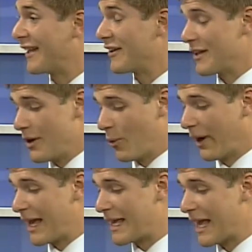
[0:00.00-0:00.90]
And
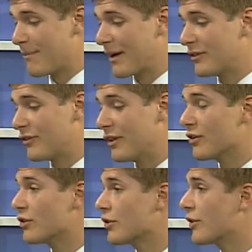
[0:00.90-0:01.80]
when I came my
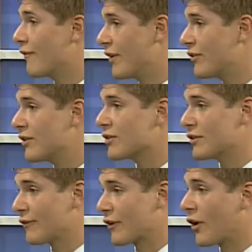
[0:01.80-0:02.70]
senior year to visit
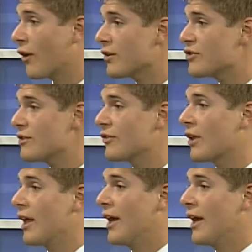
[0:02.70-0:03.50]
different colleges,